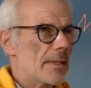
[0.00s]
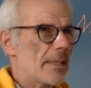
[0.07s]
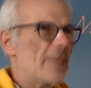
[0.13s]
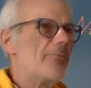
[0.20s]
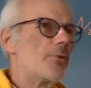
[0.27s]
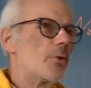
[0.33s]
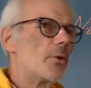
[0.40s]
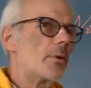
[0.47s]

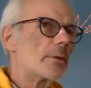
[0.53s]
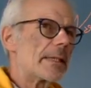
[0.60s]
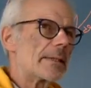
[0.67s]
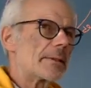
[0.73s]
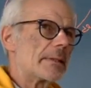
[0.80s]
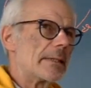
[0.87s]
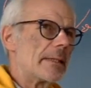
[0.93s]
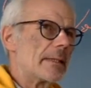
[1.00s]
If you look
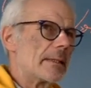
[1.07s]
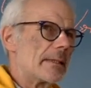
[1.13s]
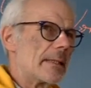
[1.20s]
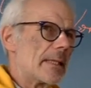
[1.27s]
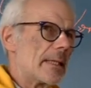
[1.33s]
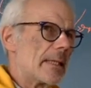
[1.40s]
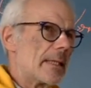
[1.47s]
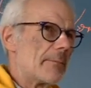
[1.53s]
at the
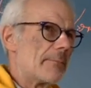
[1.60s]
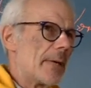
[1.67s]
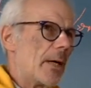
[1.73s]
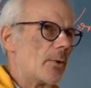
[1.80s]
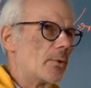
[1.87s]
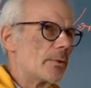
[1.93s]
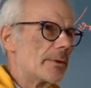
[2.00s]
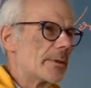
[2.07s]

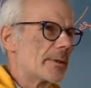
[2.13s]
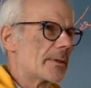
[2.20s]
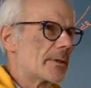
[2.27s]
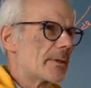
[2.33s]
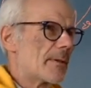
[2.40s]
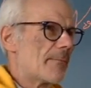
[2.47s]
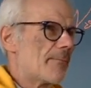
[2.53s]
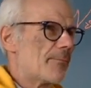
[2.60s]
amount
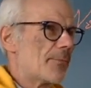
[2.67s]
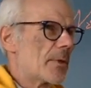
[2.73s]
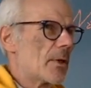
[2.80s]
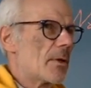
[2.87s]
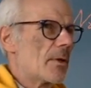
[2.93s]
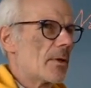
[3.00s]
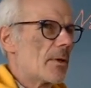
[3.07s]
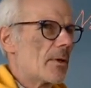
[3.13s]

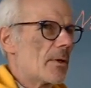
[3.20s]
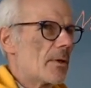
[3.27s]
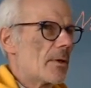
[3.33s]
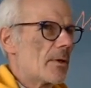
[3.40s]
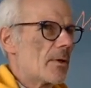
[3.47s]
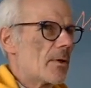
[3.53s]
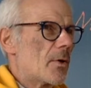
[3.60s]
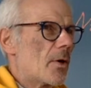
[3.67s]

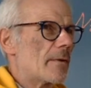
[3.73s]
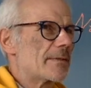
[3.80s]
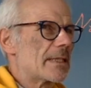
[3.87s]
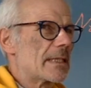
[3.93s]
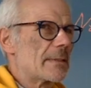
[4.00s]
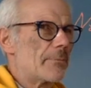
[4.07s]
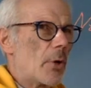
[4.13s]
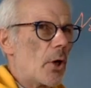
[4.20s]
of
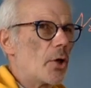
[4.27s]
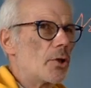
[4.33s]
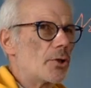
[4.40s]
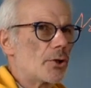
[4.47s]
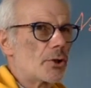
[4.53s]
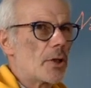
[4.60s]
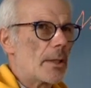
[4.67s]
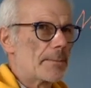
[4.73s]
small
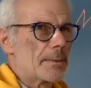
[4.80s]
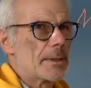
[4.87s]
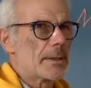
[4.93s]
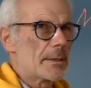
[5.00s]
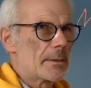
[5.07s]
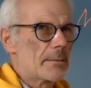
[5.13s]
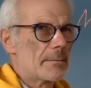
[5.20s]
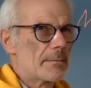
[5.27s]

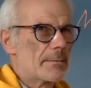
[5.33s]
shops,